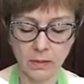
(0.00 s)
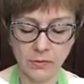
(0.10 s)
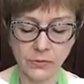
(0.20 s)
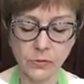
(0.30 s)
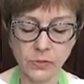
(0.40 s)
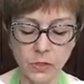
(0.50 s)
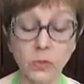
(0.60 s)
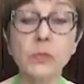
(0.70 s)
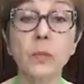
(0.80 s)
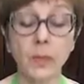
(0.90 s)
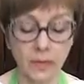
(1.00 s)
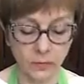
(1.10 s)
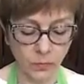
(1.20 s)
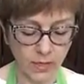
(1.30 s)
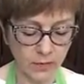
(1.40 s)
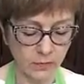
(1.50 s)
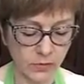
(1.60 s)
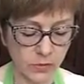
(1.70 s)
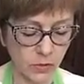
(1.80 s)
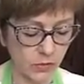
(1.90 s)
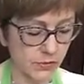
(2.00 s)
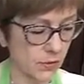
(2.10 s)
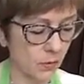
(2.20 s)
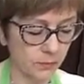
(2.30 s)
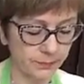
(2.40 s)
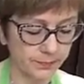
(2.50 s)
Susan owns a bed and breakfast also